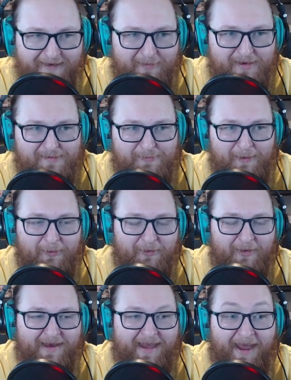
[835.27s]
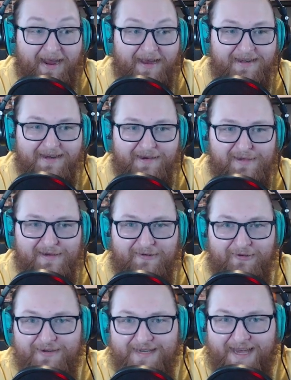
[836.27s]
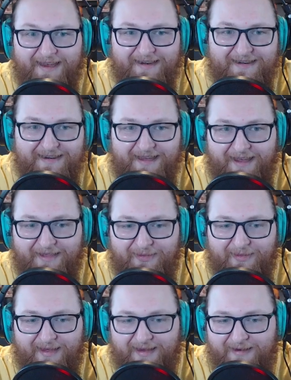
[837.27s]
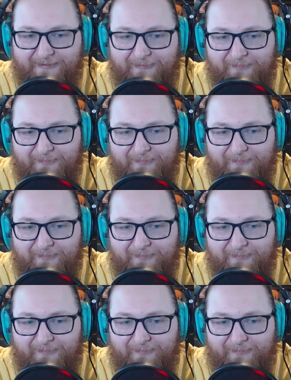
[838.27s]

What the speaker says: These people were like, hey, I need a Synchro 10, and they